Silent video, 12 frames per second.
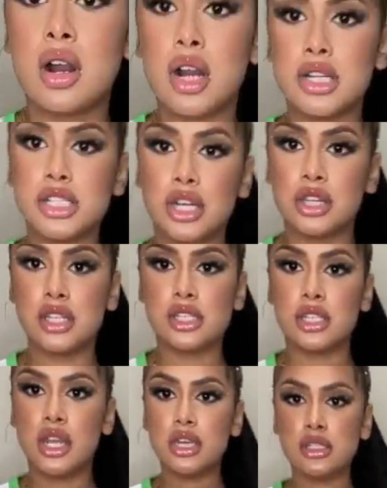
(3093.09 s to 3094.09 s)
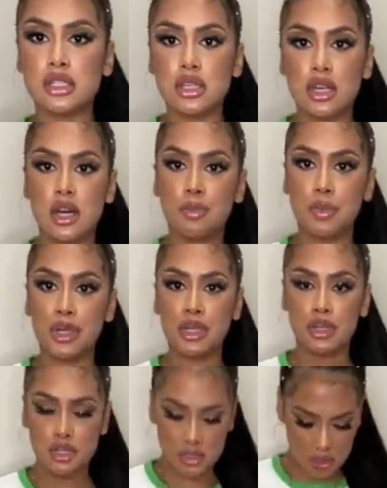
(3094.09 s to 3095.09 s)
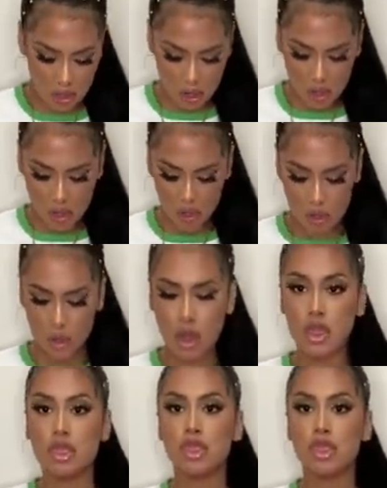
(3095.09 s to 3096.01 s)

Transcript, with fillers: All right, y'all, this next company is called